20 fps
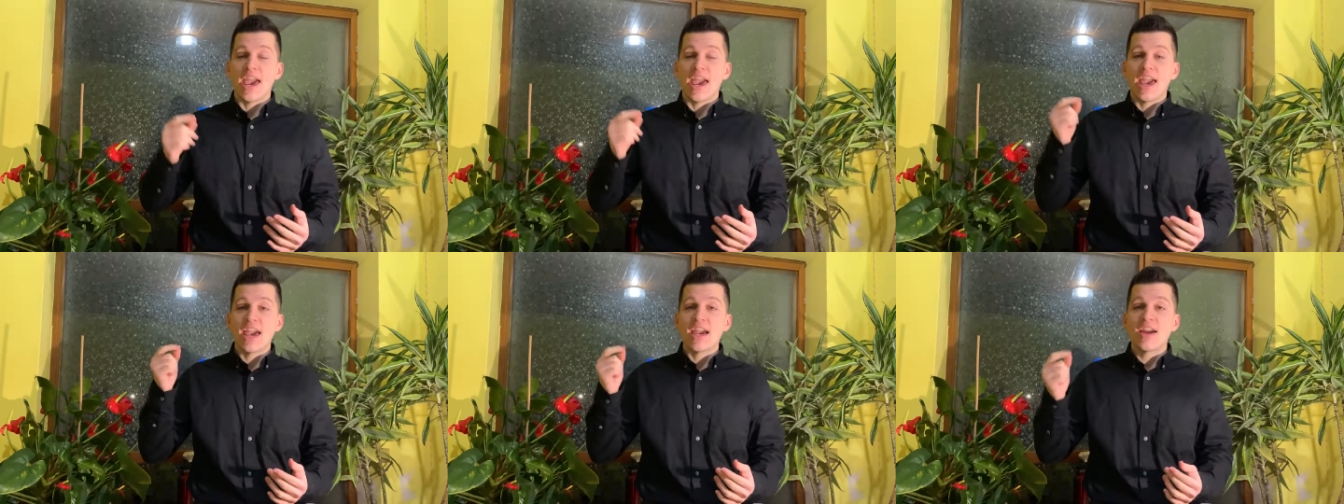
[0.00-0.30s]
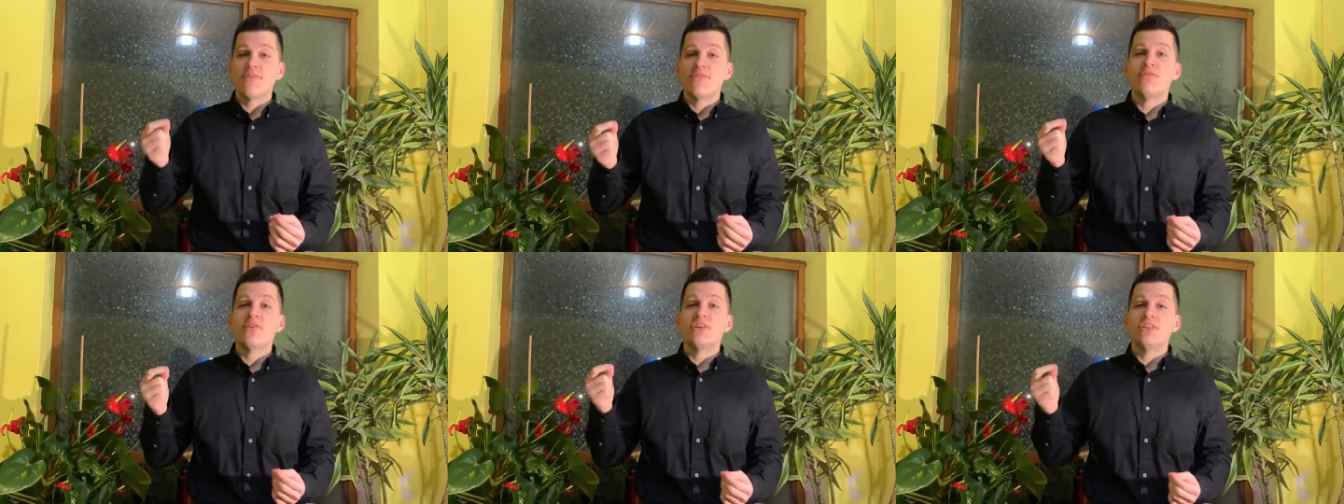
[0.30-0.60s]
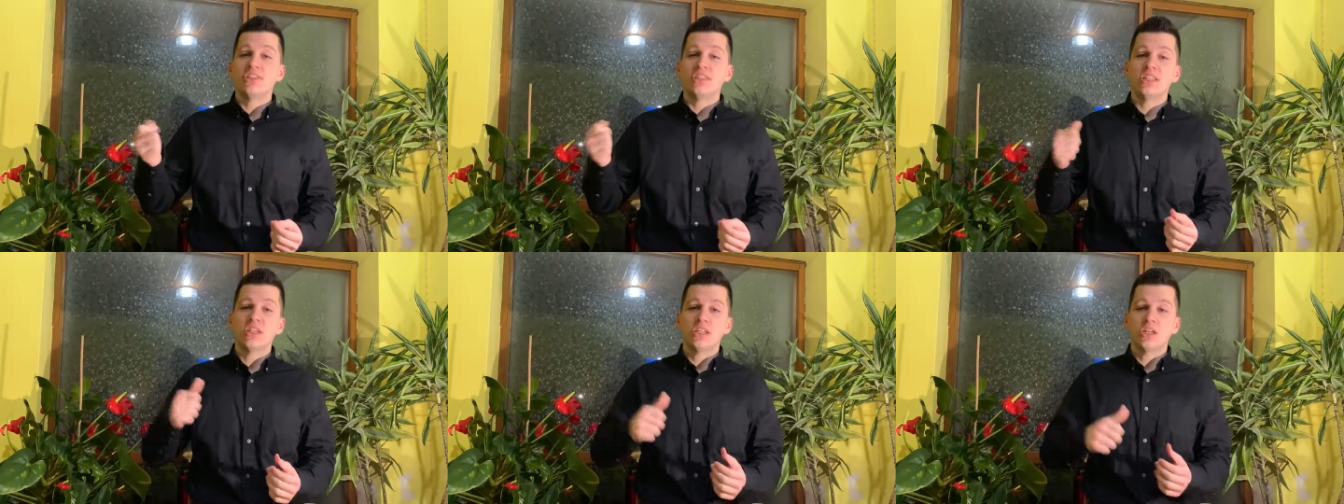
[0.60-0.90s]
every
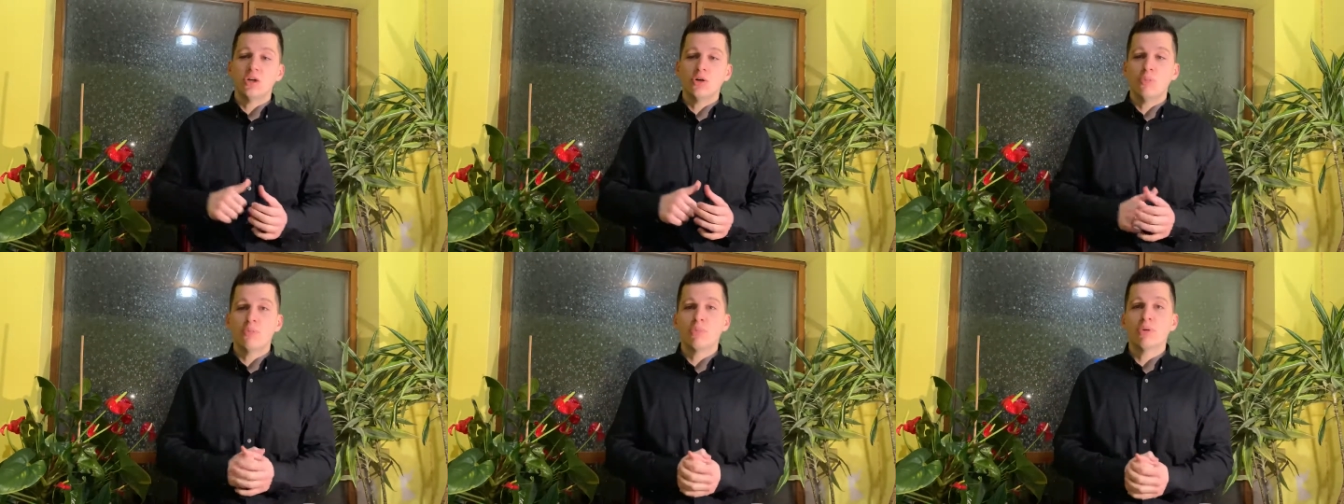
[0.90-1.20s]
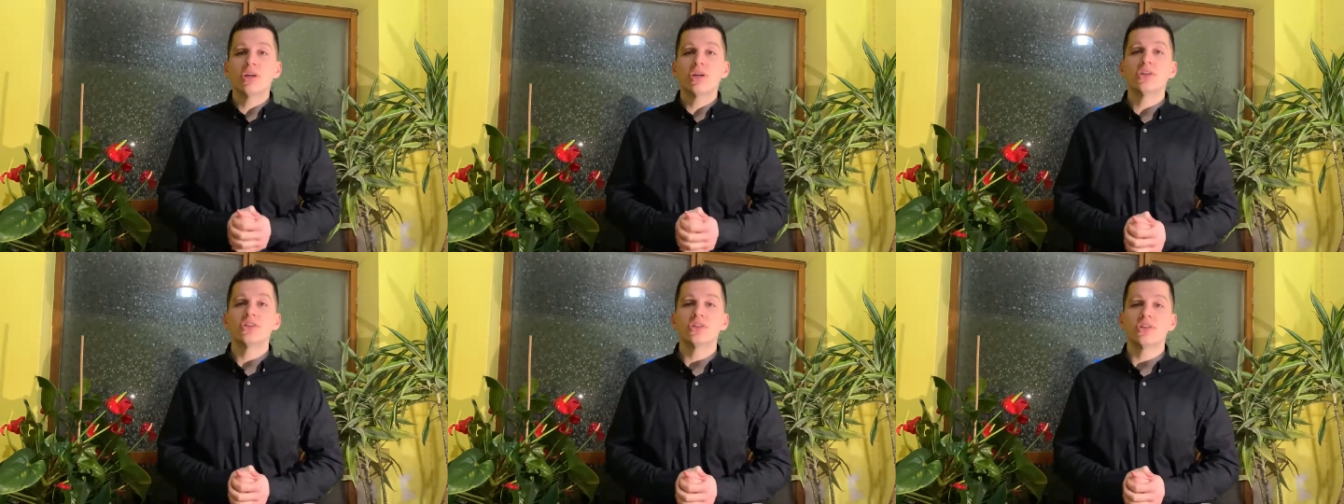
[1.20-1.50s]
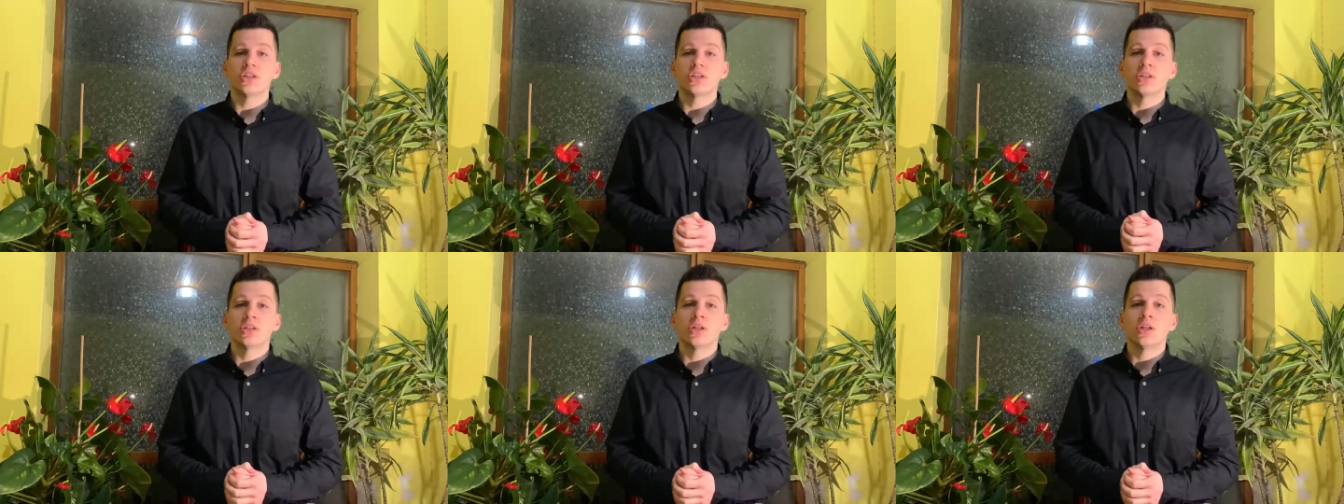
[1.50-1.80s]
single
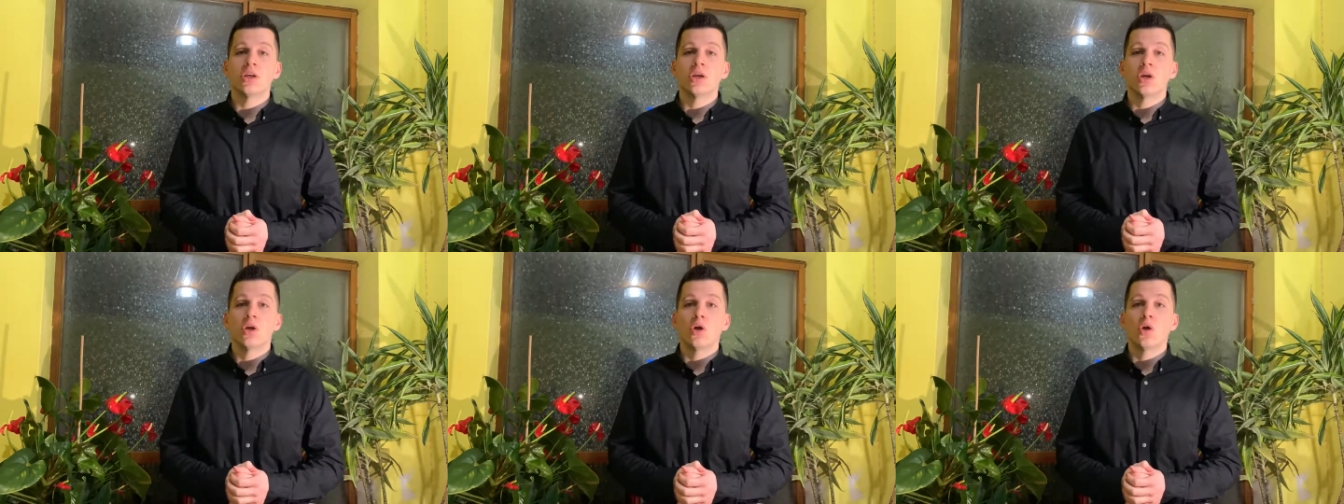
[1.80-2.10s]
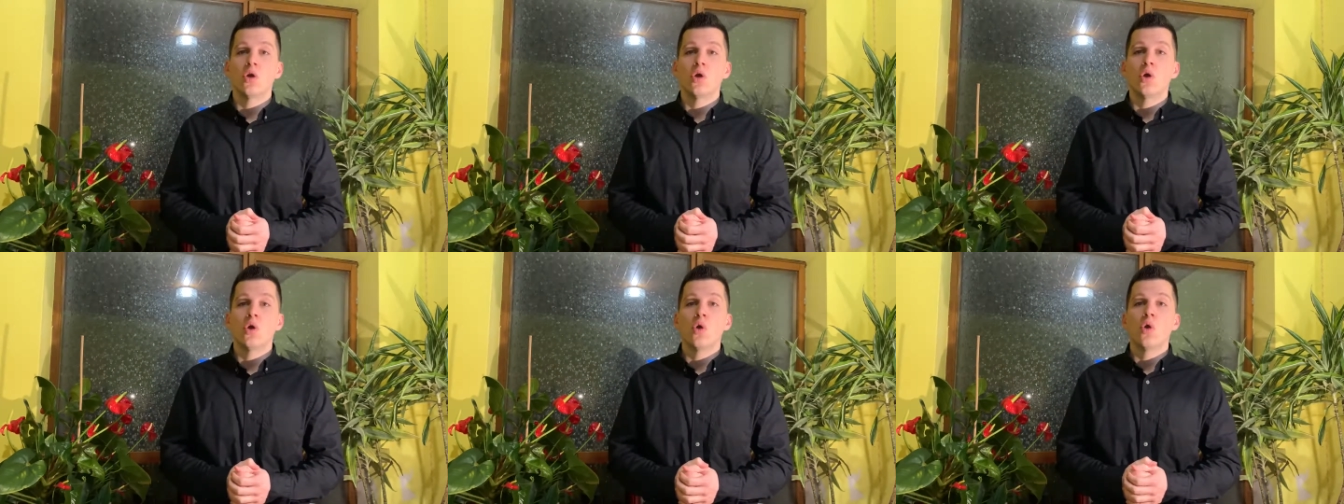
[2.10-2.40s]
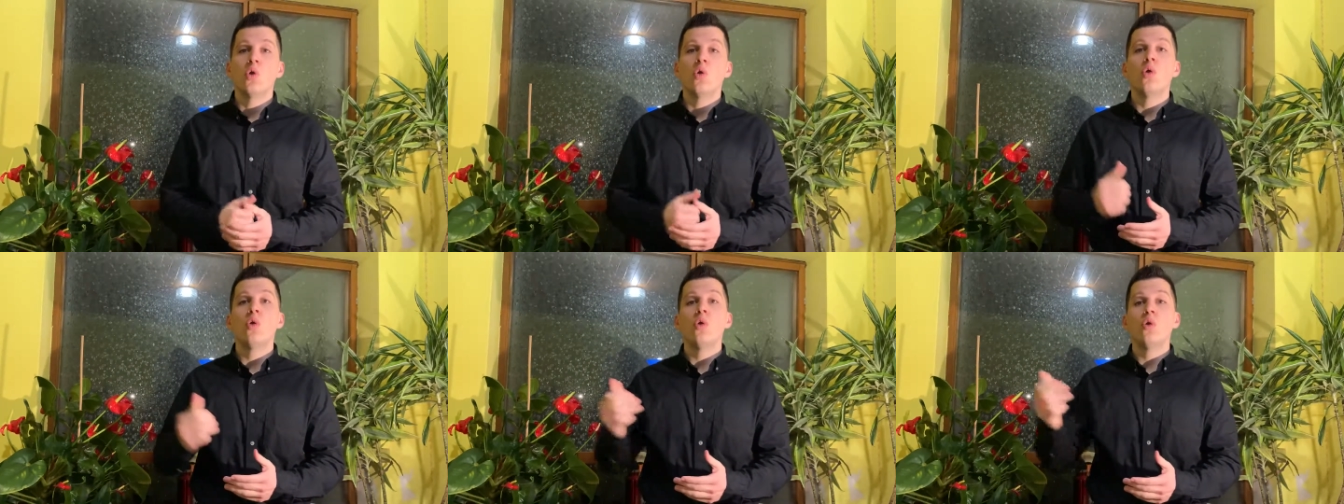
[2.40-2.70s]
person
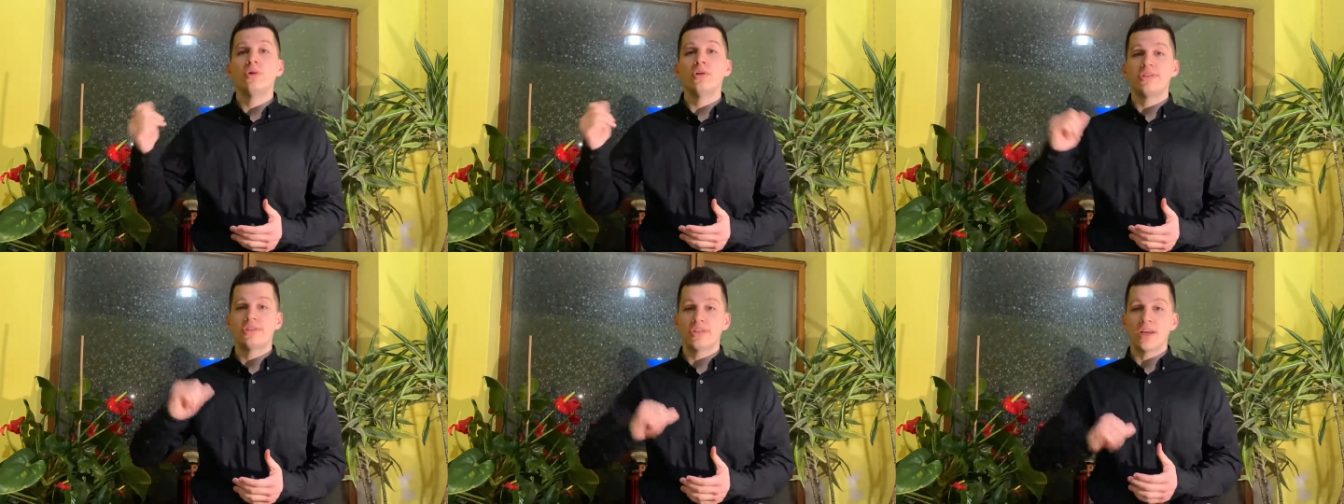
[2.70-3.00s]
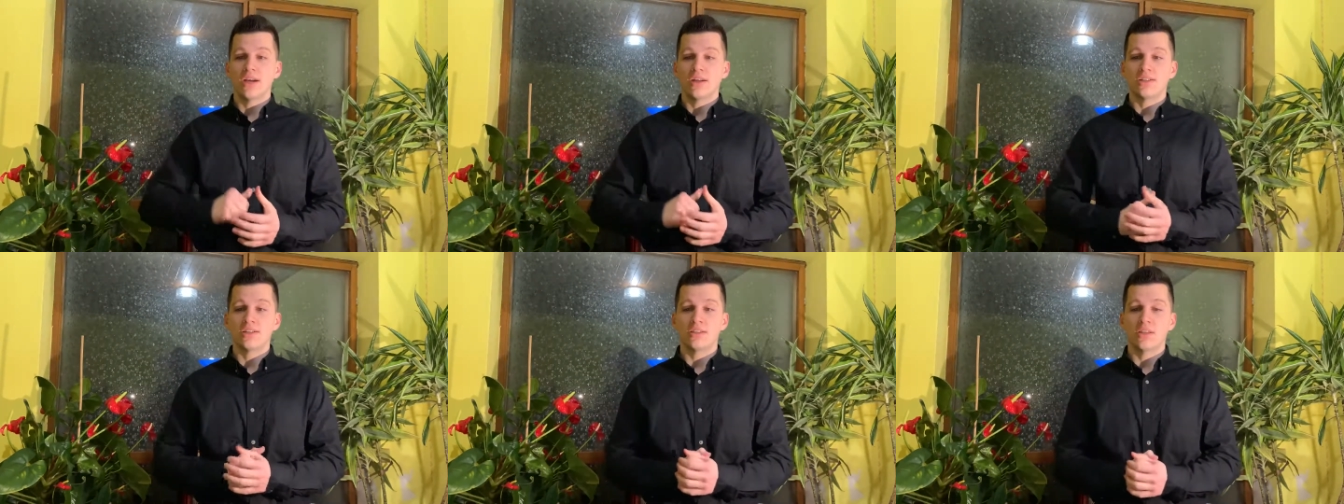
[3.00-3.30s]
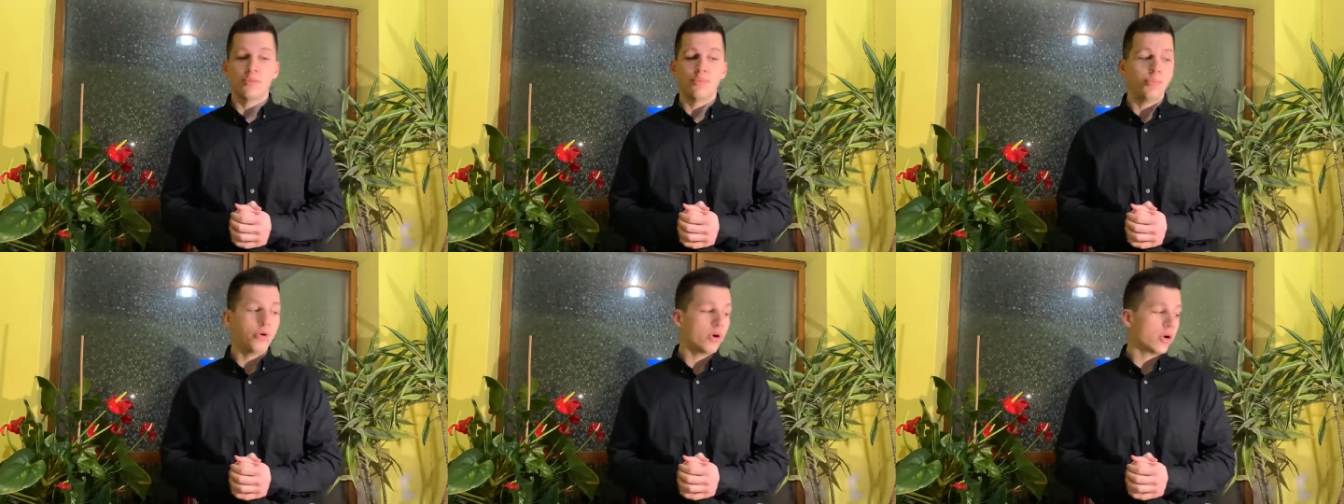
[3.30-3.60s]
who sells
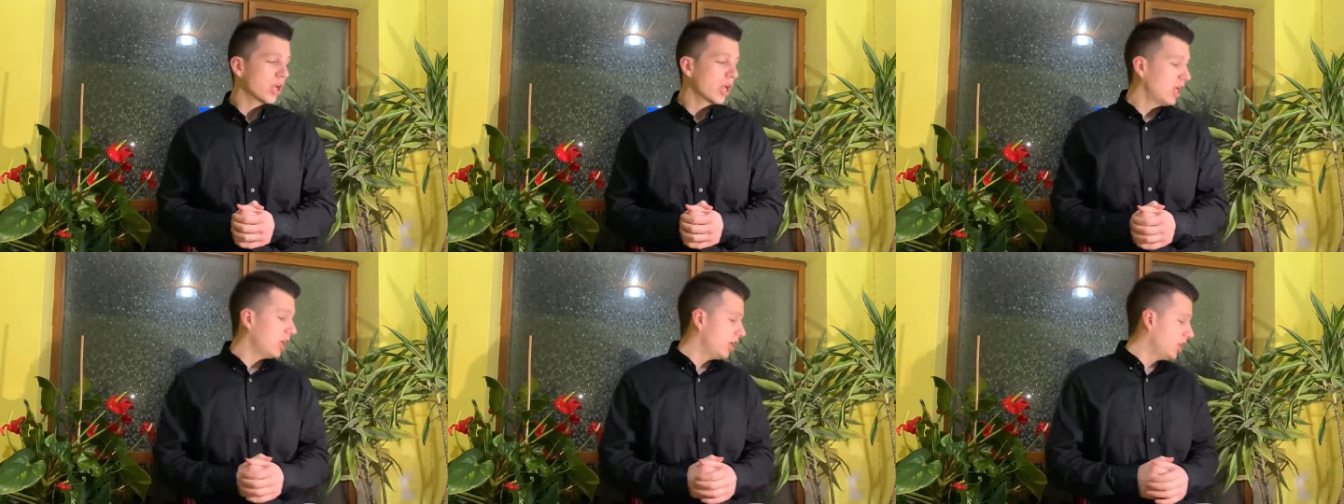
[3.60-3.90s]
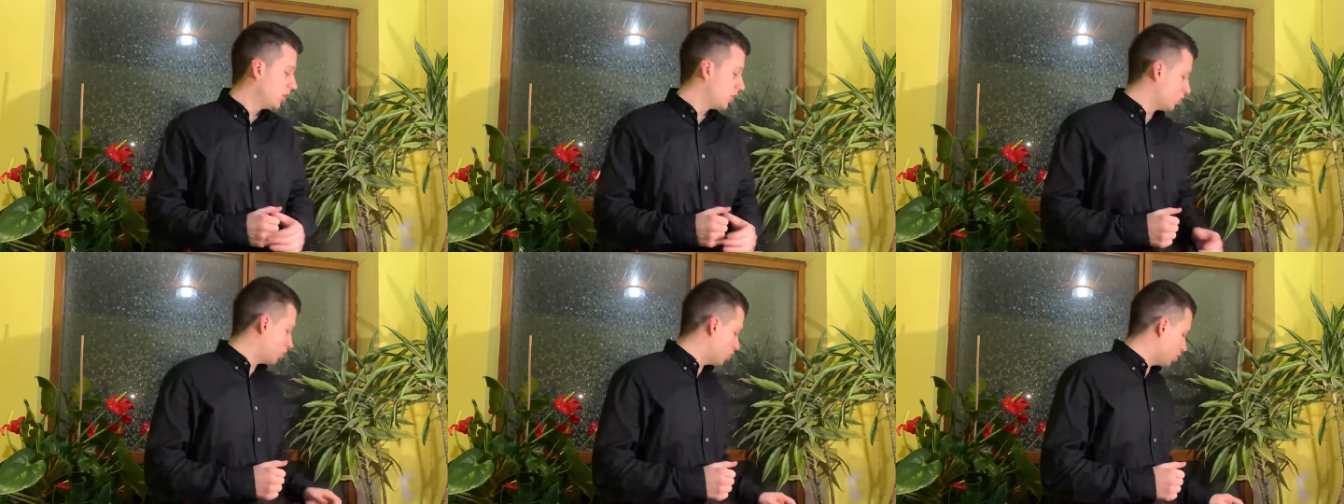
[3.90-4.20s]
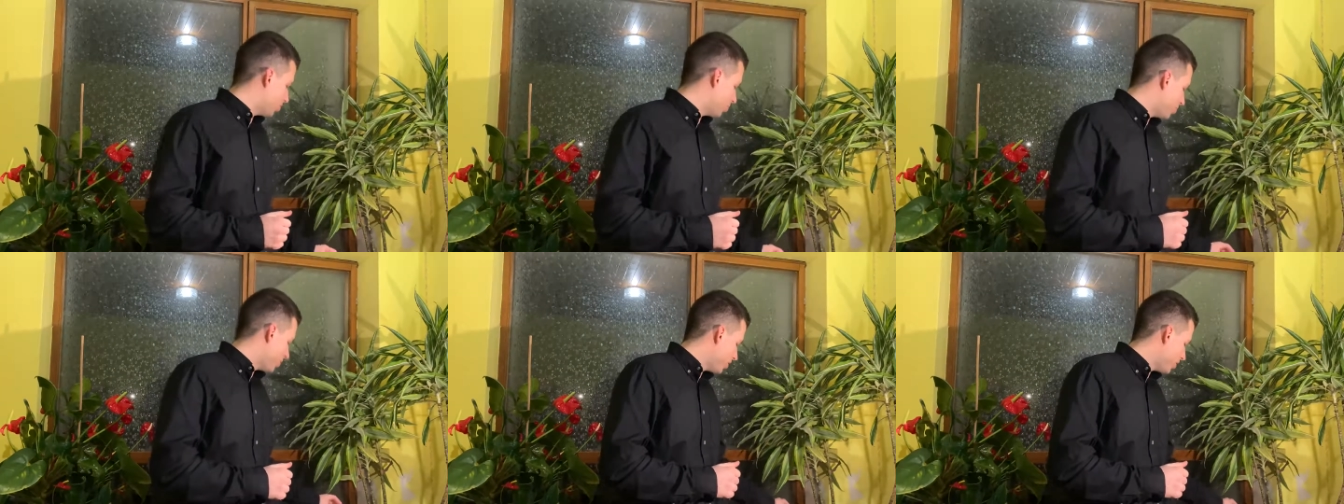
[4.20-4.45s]
the book. It could